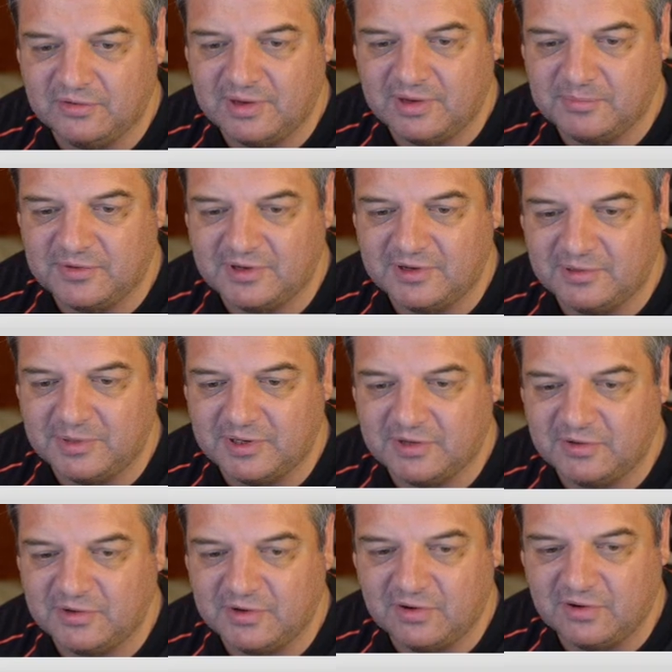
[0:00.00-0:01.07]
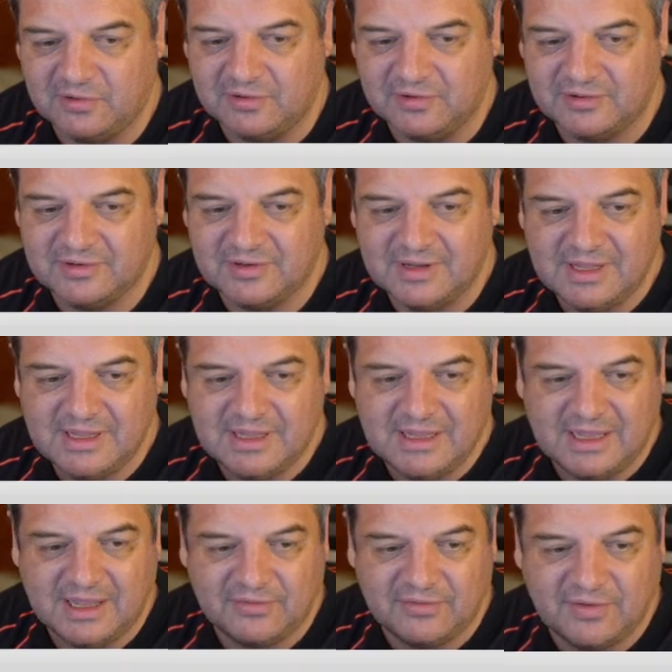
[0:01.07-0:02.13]
10% of the Bitcoin holdings
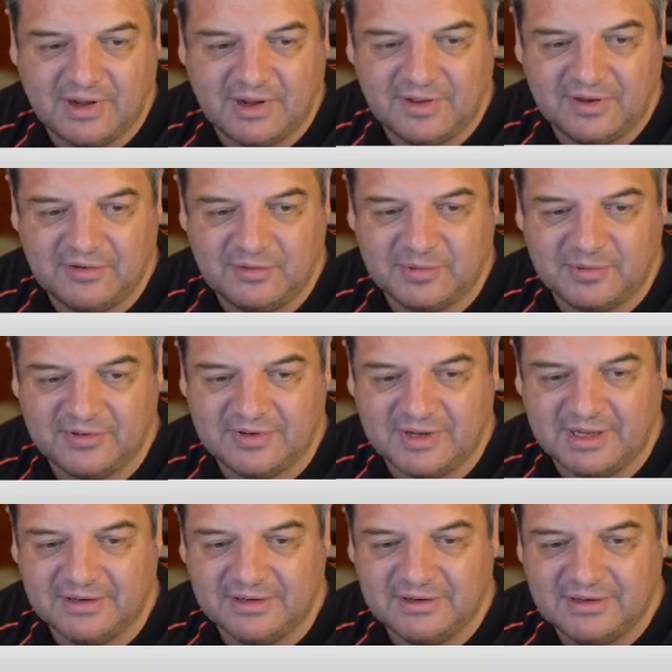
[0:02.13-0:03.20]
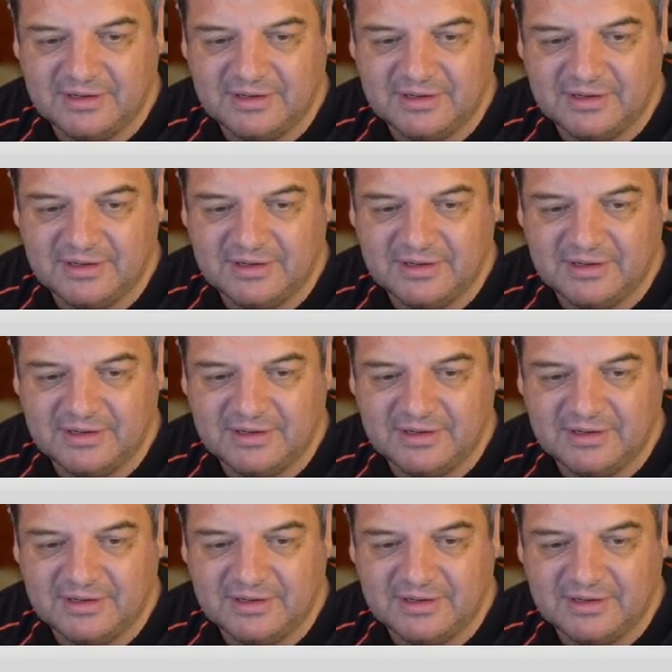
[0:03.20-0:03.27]
at 500%,